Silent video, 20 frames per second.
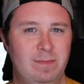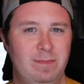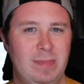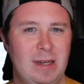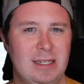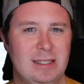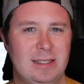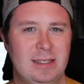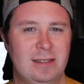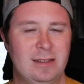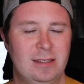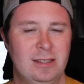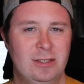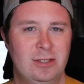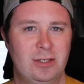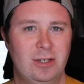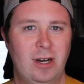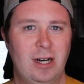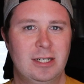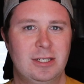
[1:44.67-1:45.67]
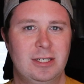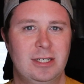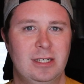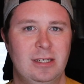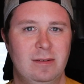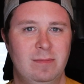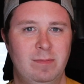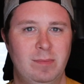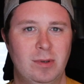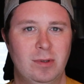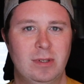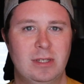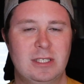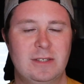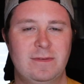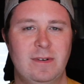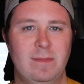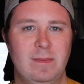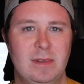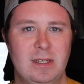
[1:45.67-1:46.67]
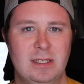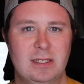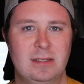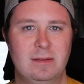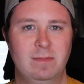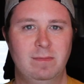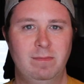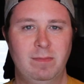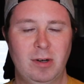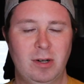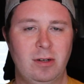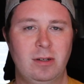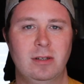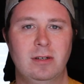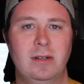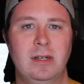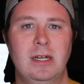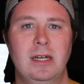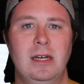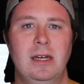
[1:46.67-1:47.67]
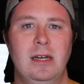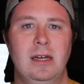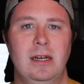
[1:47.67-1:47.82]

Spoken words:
basically dodging bullets from this burglar,